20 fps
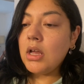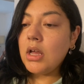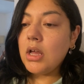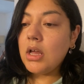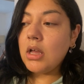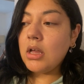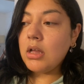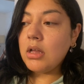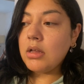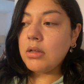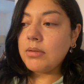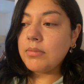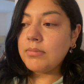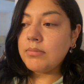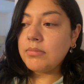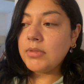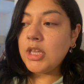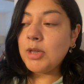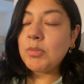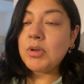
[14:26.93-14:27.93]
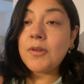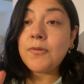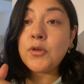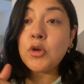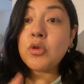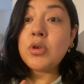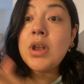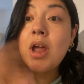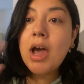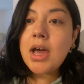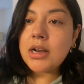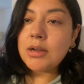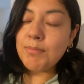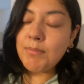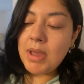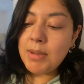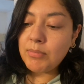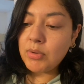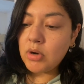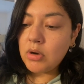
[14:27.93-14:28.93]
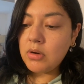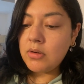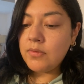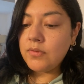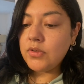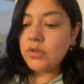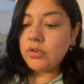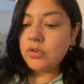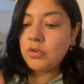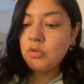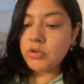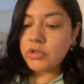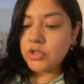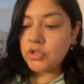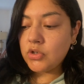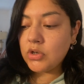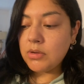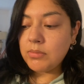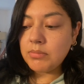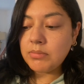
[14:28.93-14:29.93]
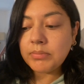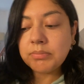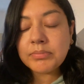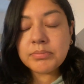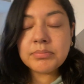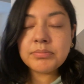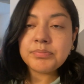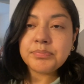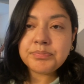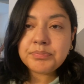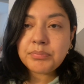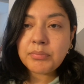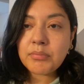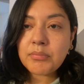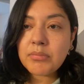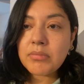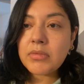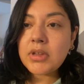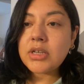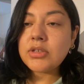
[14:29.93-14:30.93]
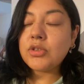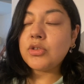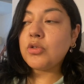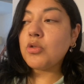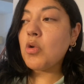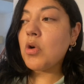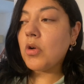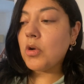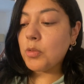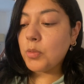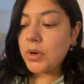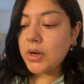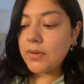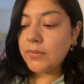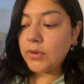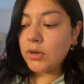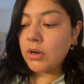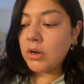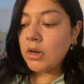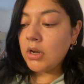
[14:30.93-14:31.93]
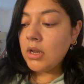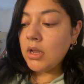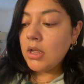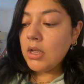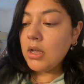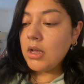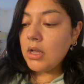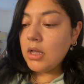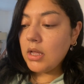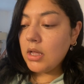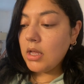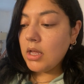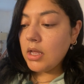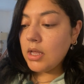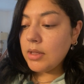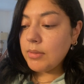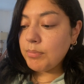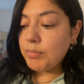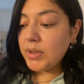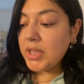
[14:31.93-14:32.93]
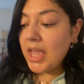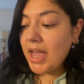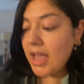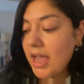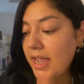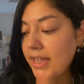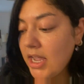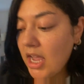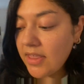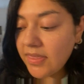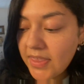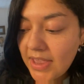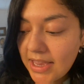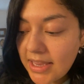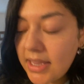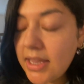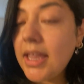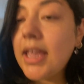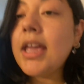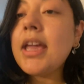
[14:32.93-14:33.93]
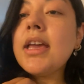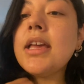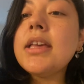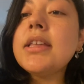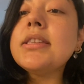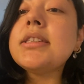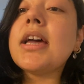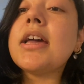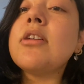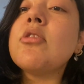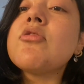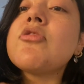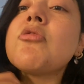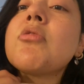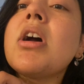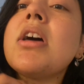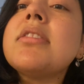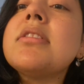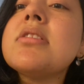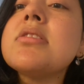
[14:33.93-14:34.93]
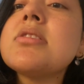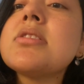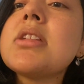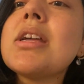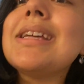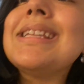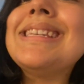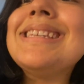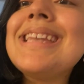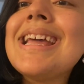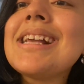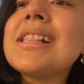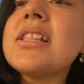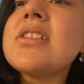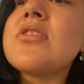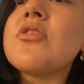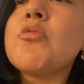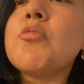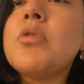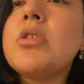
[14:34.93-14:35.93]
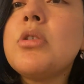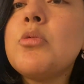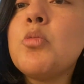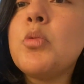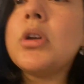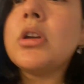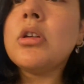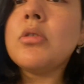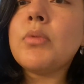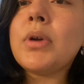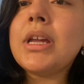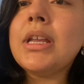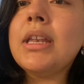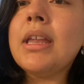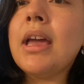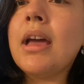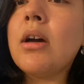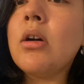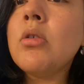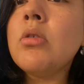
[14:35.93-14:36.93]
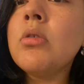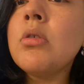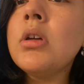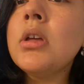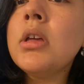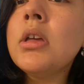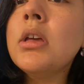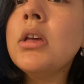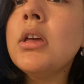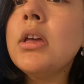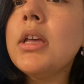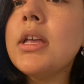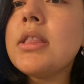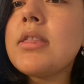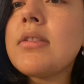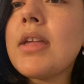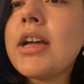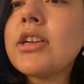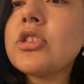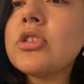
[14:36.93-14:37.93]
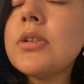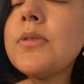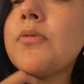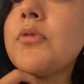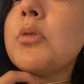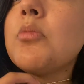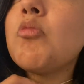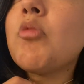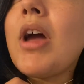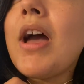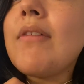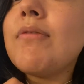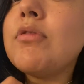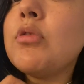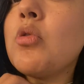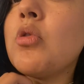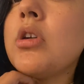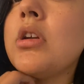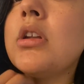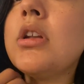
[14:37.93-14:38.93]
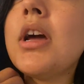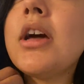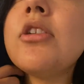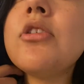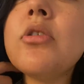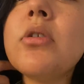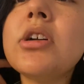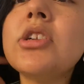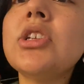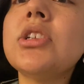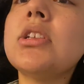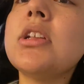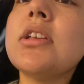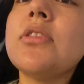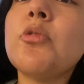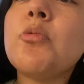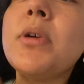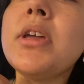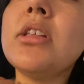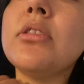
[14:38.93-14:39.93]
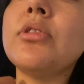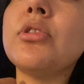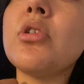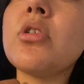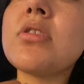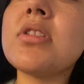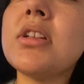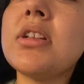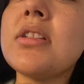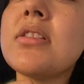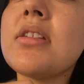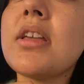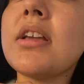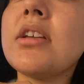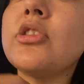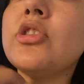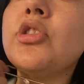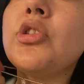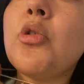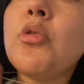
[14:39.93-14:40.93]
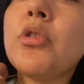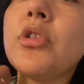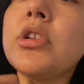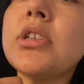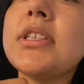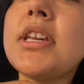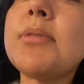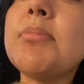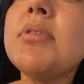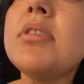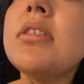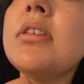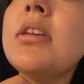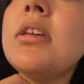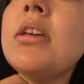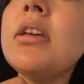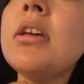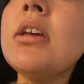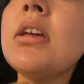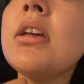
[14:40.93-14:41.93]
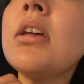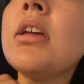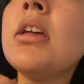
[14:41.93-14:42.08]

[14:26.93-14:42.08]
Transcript: um even if you're not a member of the Nordstrom store or whatever um but yeah I got that and I also got this necklace the one I'm wearing right now it's actually from Ralph Lauren I don't know I just like the way it looks and it's like a choker type of thing